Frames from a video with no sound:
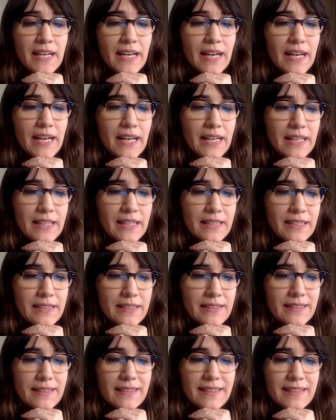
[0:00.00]

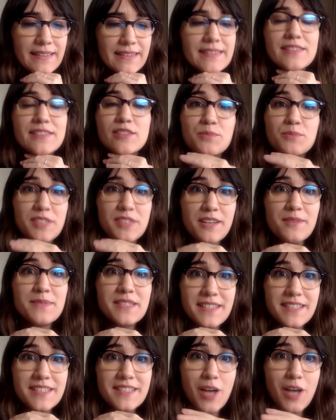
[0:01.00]
And it
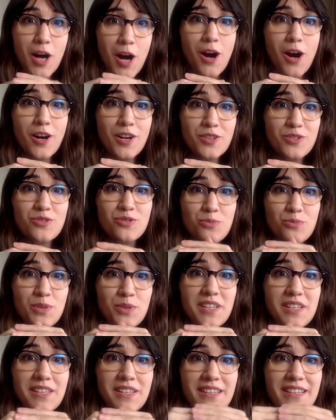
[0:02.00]
sometimes it's hard to
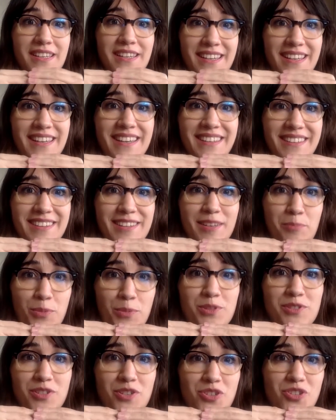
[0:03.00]
be in the
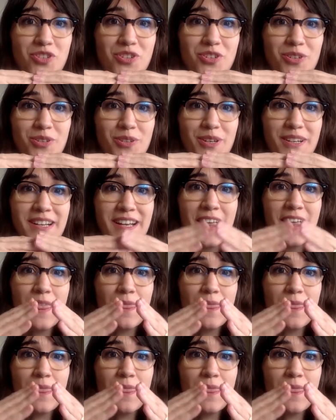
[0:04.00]
position